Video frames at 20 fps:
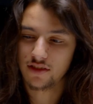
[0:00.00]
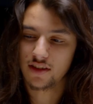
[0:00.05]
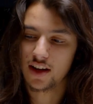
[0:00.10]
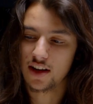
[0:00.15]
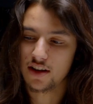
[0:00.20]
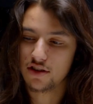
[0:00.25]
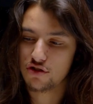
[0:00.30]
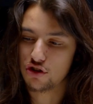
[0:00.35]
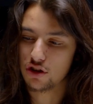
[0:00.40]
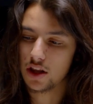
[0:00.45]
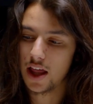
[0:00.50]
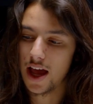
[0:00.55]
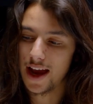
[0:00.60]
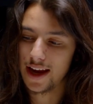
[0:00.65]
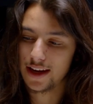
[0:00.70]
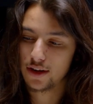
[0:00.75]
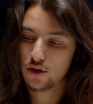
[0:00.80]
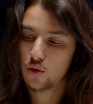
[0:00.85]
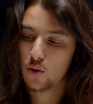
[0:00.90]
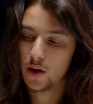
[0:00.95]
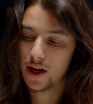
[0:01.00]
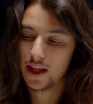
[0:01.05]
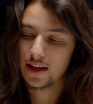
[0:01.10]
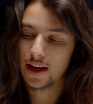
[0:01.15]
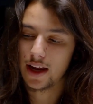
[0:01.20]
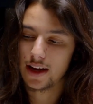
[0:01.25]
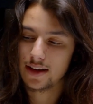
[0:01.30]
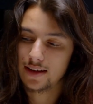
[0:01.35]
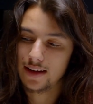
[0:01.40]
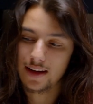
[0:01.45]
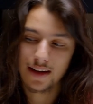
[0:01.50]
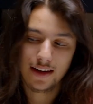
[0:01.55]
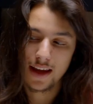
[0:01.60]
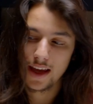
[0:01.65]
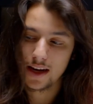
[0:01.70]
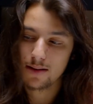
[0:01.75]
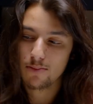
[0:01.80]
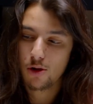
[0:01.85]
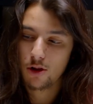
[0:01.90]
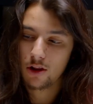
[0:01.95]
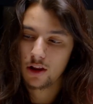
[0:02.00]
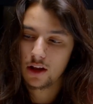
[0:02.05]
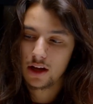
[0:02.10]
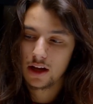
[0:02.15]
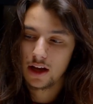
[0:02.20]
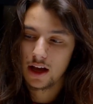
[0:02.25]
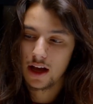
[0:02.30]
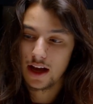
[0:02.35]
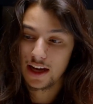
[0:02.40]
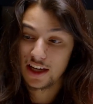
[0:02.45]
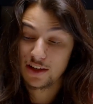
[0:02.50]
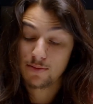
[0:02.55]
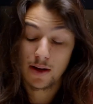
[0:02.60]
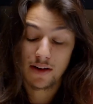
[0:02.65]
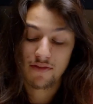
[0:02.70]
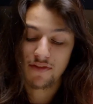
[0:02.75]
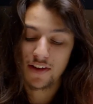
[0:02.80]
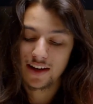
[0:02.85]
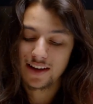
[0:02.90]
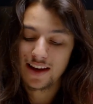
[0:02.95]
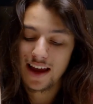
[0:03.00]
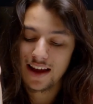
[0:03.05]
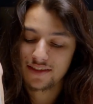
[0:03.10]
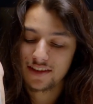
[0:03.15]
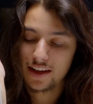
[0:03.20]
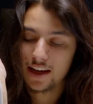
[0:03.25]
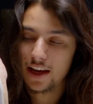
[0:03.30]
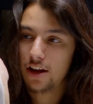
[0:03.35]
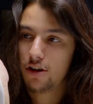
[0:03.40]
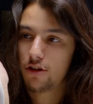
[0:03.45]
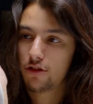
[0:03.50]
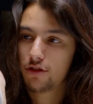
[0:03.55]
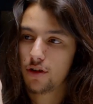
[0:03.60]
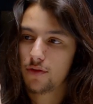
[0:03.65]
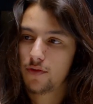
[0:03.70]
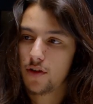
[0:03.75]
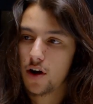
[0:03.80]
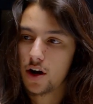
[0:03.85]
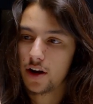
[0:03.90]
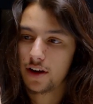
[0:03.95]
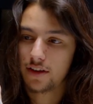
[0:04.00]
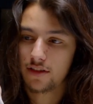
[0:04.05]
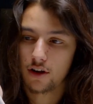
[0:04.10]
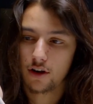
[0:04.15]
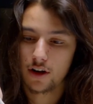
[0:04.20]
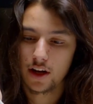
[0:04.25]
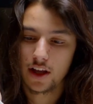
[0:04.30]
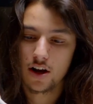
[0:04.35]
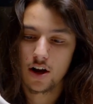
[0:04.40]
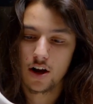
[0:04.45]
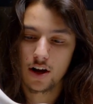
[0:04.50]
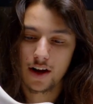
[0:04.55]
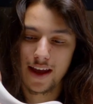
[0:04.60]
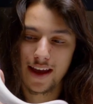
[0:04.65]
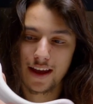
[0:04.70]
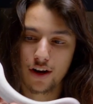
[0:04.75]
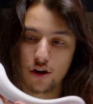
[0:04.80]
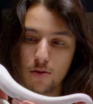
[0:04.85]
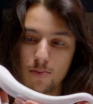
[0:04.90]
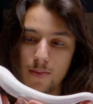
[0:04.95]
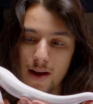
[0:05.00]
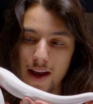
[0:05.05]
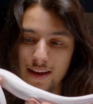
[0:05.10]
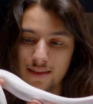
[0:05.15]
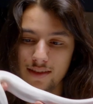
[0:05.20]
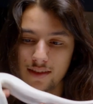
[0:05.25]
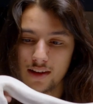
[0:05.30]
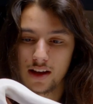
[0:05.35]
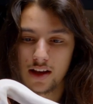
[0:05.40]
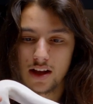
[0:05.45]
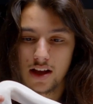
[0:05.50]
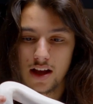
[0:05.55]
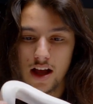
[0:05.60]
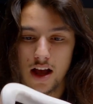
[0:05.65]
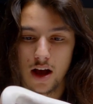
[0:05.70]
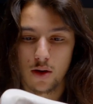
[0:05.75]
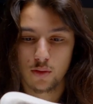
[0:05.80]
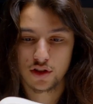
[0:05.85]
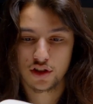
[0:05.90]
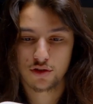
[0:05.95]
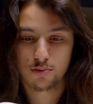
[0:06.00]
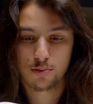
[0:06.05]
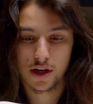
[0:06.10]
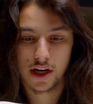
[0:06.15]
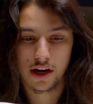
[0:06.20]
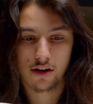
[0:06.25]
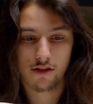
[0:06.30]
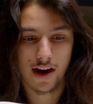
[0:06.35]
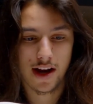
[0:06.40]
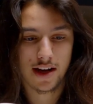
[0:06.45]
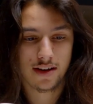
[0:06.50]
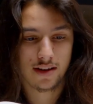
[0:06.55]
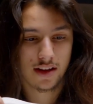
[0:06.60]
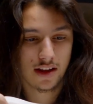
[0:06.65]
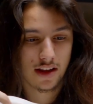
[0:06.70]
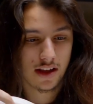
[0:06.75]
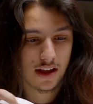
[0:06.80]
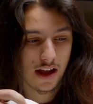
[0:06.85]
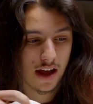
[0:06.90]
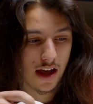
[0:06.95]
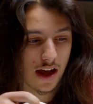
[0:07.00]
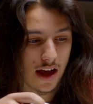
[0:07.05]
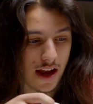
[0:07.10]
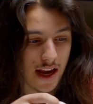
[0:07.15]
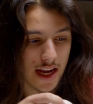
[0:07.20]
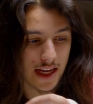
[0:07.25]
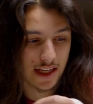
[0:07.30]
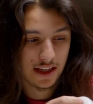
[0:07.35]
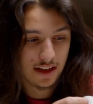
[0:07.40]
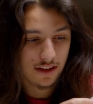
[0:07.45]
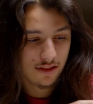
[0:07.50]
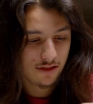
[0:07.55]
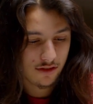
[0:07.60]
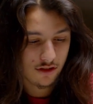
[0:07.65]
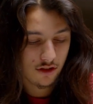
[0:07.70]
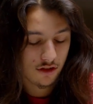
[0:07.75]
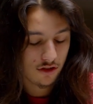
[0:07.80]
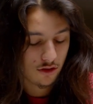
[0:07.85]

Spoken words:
a July 2019 animal. He's been a fantastic eater so far. He's already on adult mice, which is pretty great. And he's just